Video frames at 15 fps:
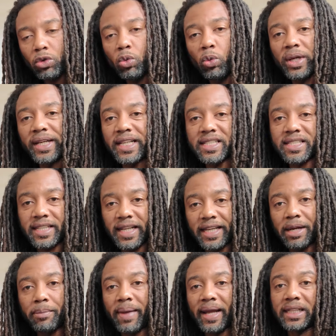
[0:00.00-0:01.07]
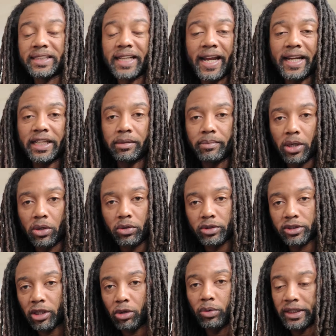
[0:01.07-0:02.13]
when it's in a maintaining
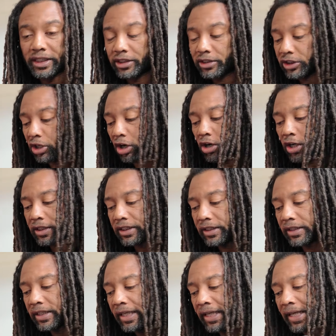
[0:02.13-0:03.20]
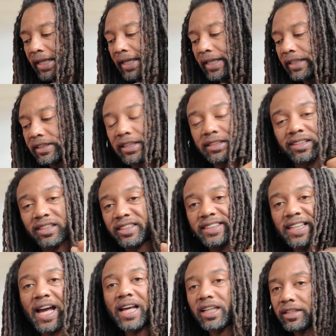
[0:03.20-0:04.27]
mode. So when it's charging, it's just a
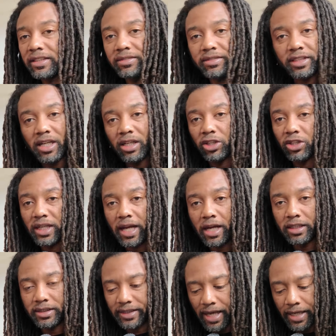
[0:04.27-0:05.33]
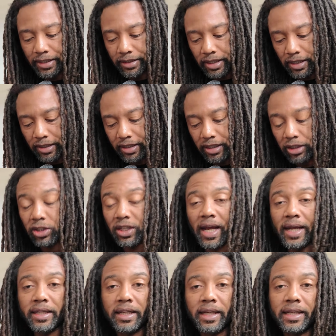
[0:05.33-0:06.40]
solid color
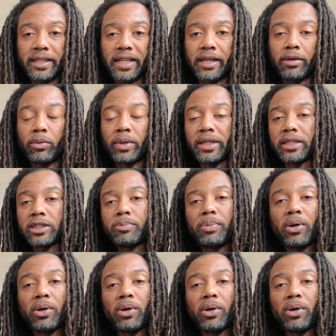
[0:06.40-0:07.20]
light. And then when it's